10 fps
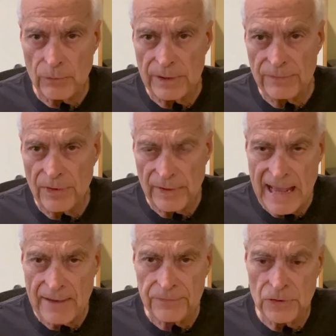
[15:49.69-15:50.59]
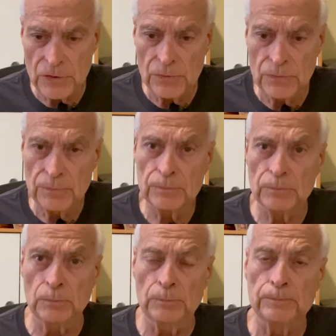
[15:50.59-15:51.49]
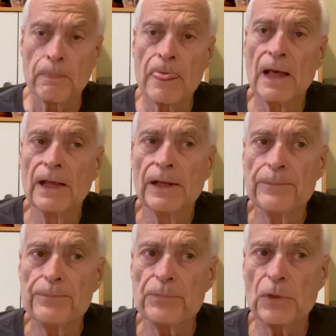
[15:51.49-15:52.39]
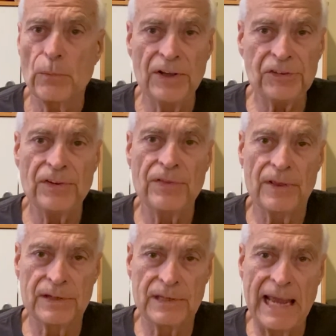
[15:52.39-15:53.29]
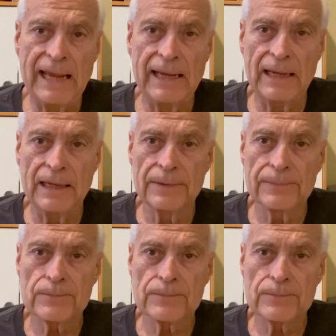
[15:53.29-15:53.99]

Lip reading: or even in the afternoon, the rest of the day,